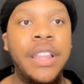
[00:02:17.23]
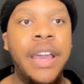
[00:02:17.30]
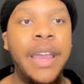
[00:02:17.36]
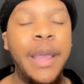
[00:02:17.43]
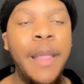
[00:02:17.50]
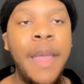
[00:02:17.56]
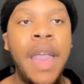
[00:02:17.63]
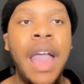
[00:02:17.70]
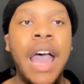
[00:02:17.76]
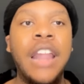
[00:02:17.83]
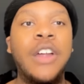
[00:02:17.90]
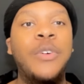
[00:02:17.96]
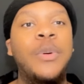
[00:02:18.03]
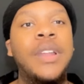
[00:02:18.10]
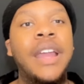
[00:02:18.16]
Like, I
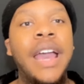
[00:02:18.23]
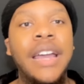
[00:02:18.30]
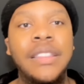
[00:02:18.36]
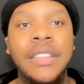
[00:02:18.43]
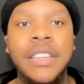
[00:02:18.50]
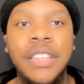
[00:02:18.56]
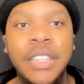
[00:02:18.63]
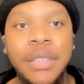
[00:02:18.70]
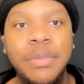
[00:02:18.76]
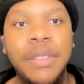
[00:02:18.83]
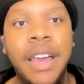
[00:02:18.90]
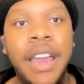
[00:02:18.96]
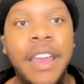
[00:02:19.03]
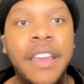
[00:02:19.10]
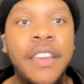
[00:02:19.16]
don't want to have to keep
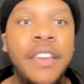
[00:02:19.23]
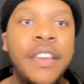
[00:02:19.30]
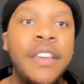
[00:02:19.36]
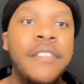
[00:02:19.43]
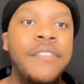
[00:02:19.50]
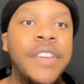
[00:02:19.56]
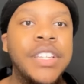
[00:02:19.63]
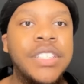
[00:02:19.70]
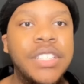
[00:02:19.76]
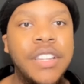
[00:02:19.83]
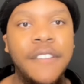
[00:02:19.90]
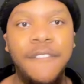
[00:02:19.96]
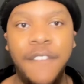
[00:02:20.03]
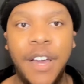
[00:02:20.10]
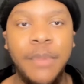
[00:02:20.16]
like fishing
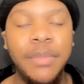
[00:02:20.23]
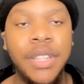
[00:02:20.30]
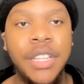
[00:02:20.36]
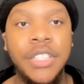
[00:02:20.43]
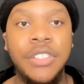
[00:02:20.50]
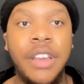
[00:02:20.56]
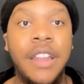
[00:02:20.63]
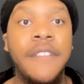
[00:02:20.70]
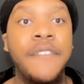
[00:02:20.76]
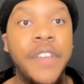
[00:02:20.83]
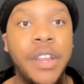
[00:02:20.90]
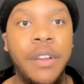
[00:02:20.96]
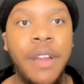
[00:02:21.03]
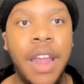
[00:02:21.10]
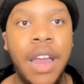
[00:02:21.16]
and fumbling trying to
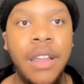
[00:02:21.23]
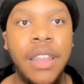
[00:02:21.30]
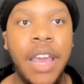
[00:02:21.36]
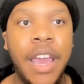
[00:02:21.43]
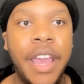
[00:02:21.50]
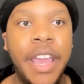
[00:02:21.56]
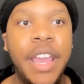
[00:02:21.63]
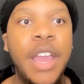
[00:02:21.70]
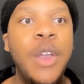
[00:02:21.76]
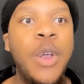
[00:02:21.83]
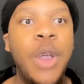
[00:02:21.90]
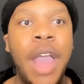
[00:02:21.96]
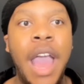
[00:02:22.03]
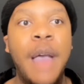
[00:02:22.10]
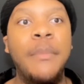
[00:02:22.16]
figure out like
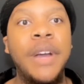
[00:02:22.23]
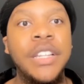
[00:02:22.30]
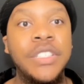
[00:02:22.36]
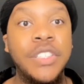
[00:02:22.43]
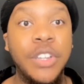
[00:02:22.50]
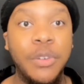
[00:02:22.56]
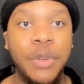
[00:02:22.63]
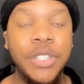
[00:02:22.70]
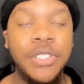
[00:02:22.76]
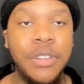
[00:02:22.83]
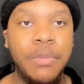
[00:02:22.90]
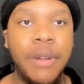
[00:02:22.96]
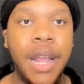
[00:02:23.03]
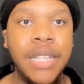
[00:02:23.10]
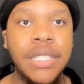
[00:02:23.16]
how much the
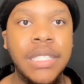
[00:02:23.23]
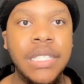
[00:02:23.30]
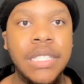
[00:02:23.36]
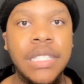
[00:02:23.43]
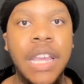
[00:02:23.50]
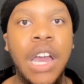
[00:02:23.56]
original price is.